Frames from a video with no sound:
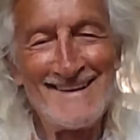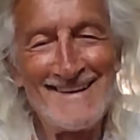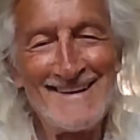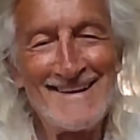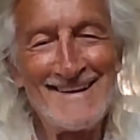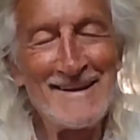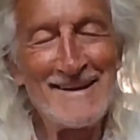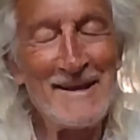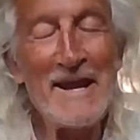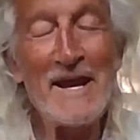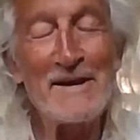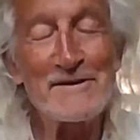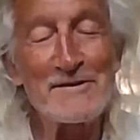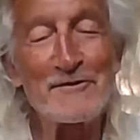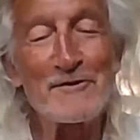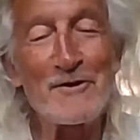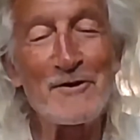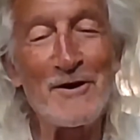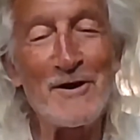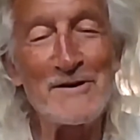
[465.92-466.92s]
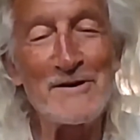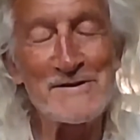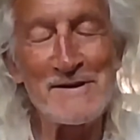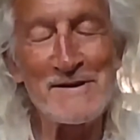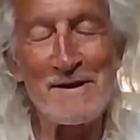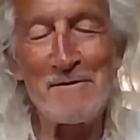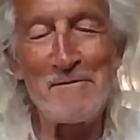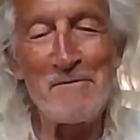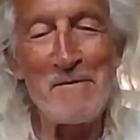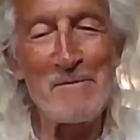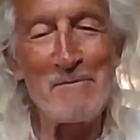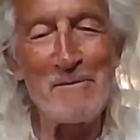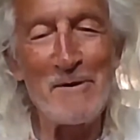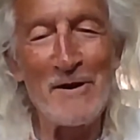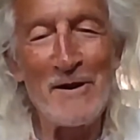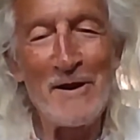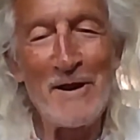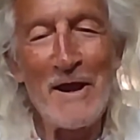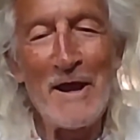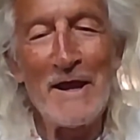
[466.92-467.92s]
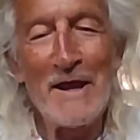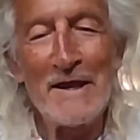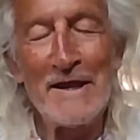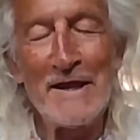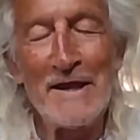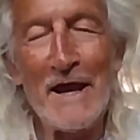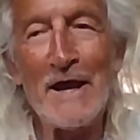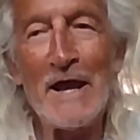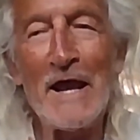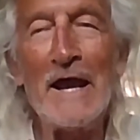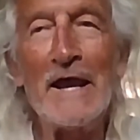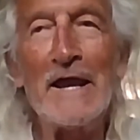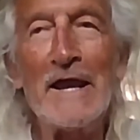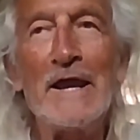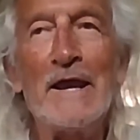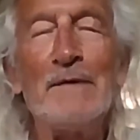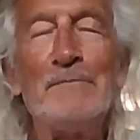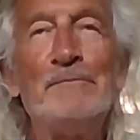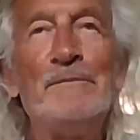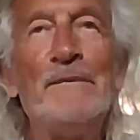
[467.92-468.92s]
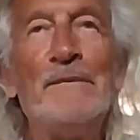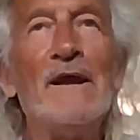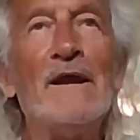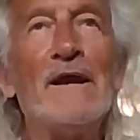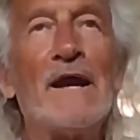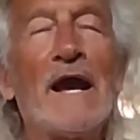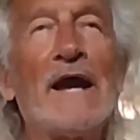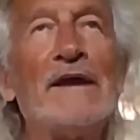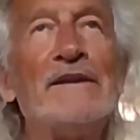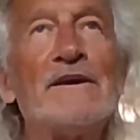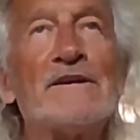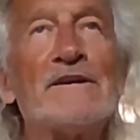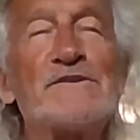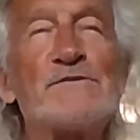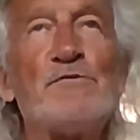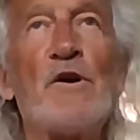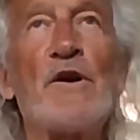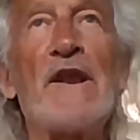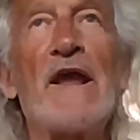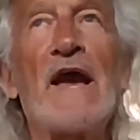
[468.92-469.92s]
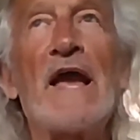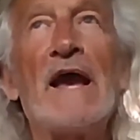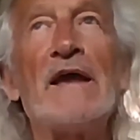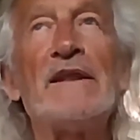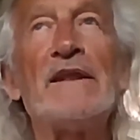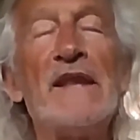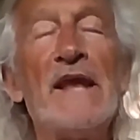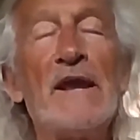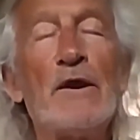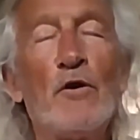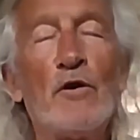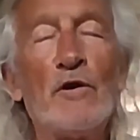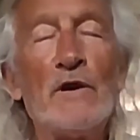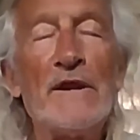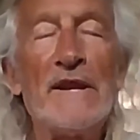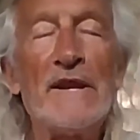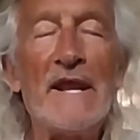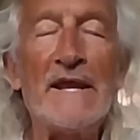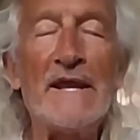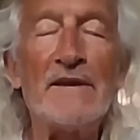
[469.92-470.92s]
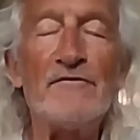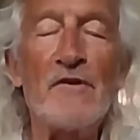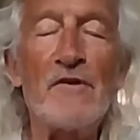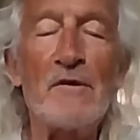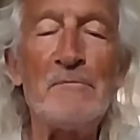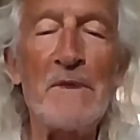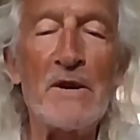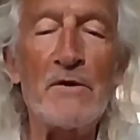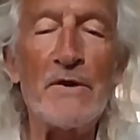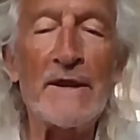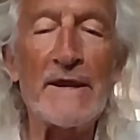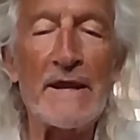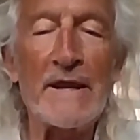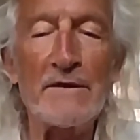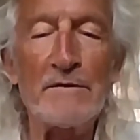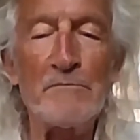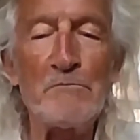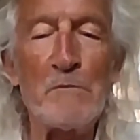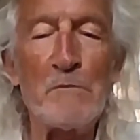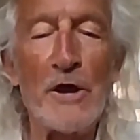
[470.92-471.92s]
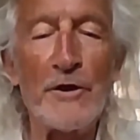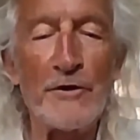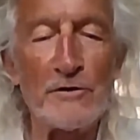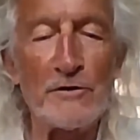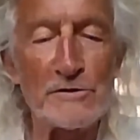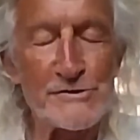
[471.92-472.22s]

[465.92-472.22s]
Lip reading: Yes, of course, I remember. Yeah, I am. That's one I had only Native American models.